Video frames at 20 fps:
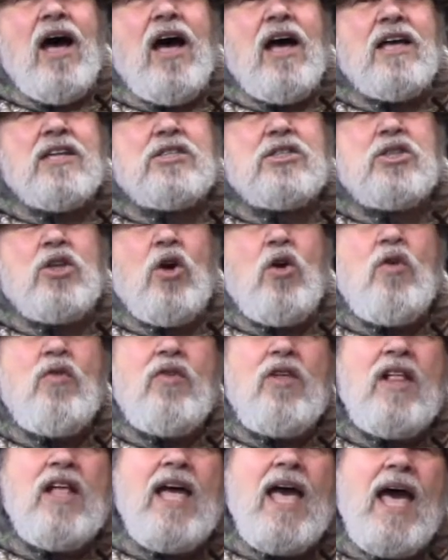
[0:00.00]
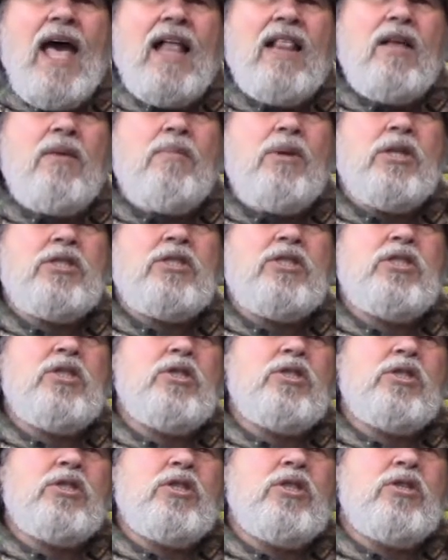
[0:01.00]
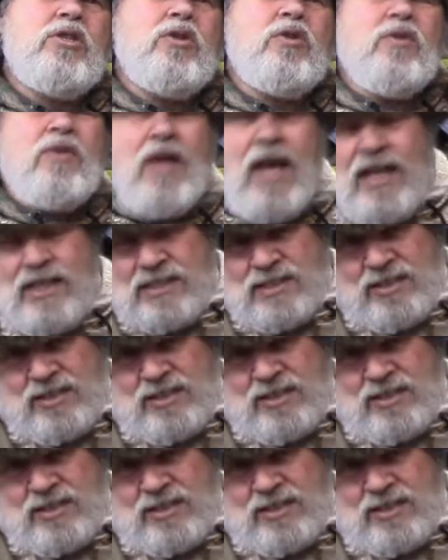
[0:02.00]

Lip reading: stove elements used to do that.